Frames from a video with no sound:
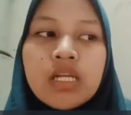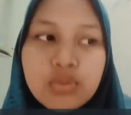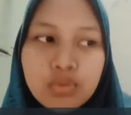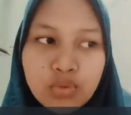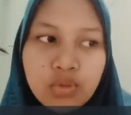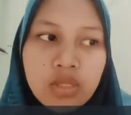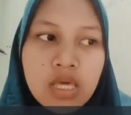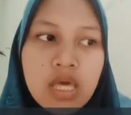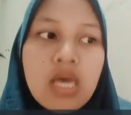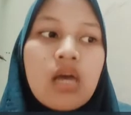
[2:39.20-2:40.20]
Two,
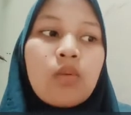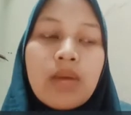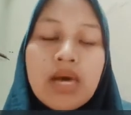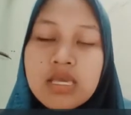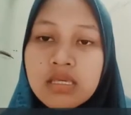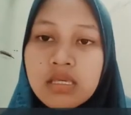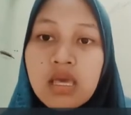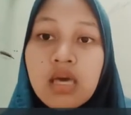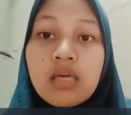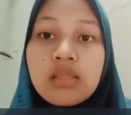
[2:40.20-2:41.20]
must,
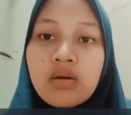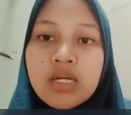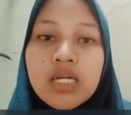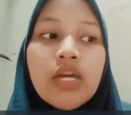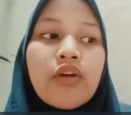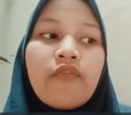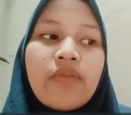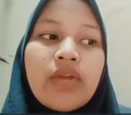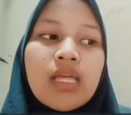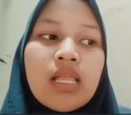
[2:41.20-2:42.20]
thought,
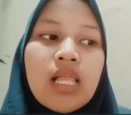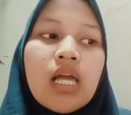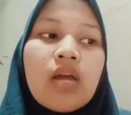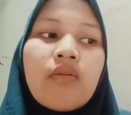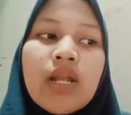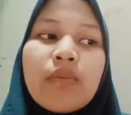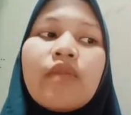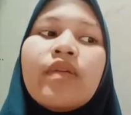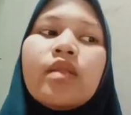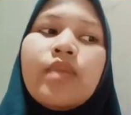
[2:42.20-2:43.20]
feel, grammar
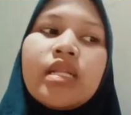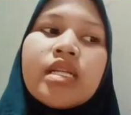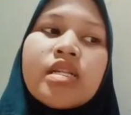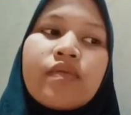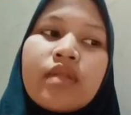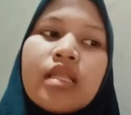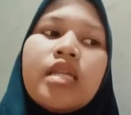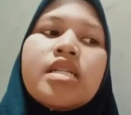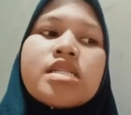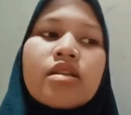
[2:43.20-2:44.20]
will be naturally
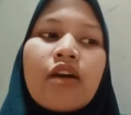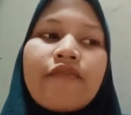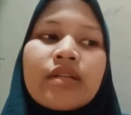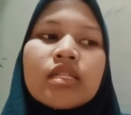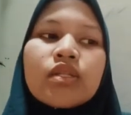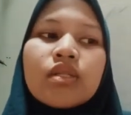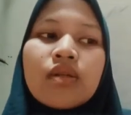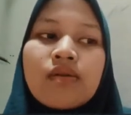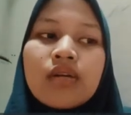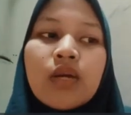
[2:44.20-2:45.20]
discovered
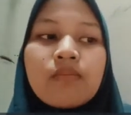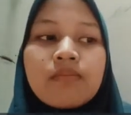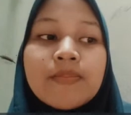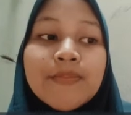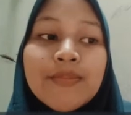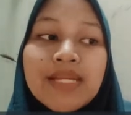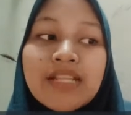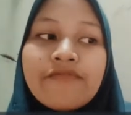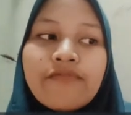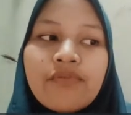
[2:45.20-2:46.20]
through
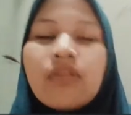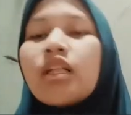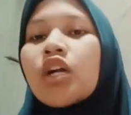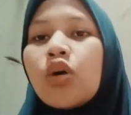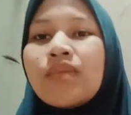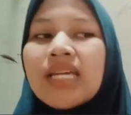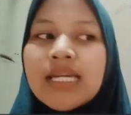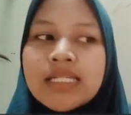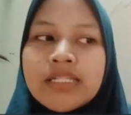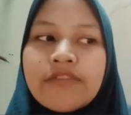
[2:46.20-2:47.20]
meaningful
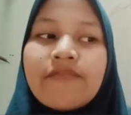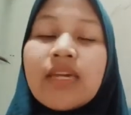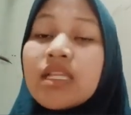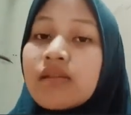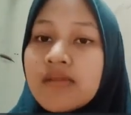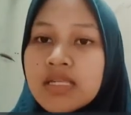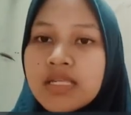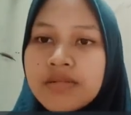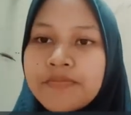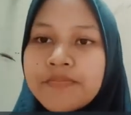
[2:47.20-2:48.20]
communicative interaction.